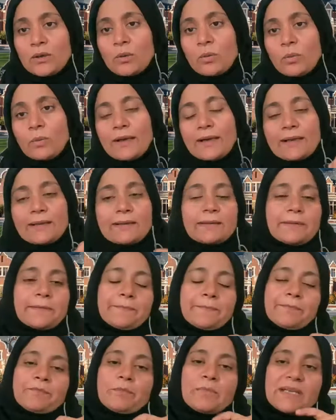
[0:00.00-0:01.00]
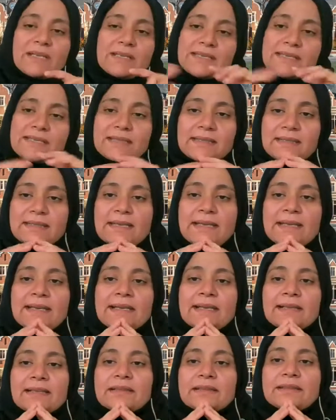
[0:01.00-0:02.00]
well, medicine,
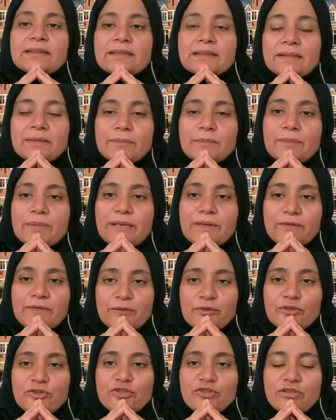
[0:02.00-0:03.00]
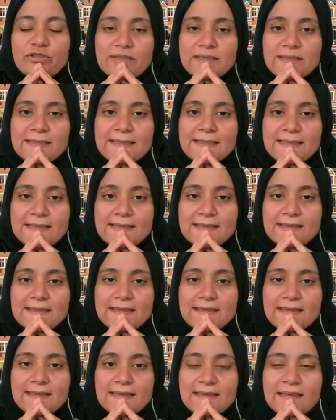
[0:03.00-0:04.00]
health, beverages?
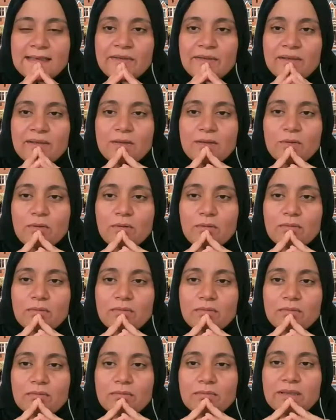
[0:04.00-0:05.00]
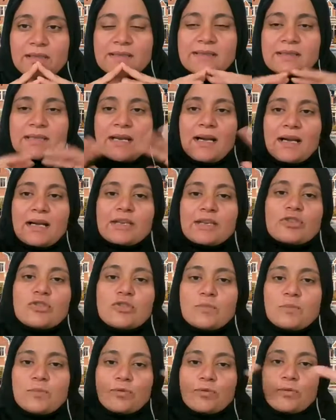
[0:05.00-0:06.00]
I think it's hard
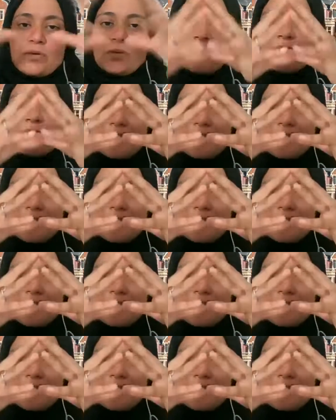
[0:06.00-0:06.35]
to put all of